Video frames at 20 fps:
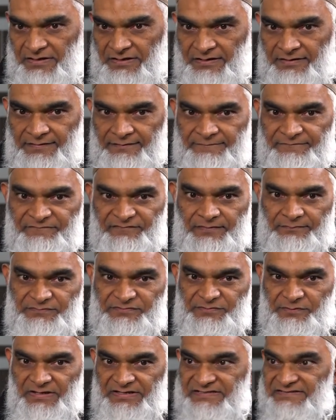uh, from
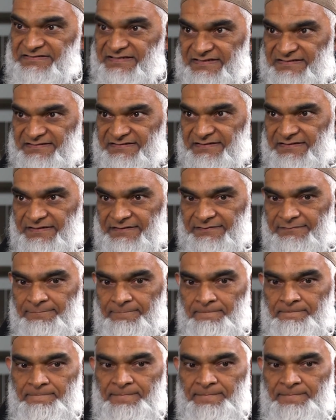2016,